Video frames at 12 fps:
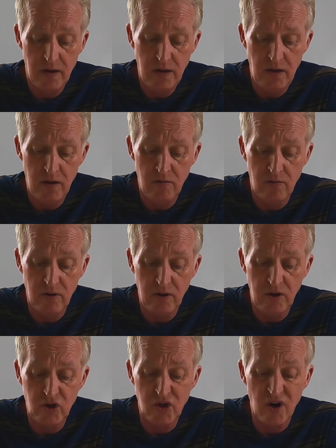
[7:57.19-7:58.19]
you
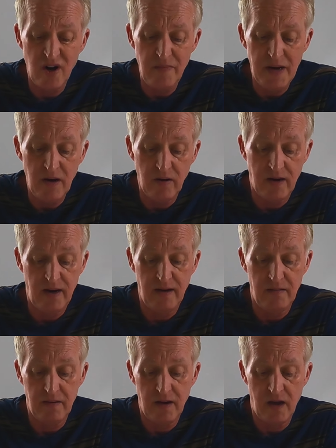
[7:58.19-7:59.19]
you should only be looking
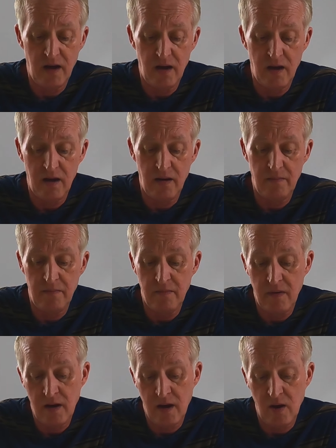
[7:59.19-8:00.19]
at
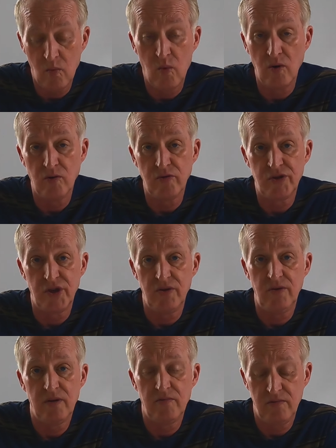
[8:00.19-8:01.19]
um, uh, one or
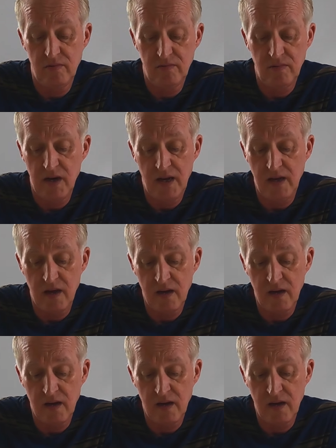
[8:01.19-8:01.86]
two really.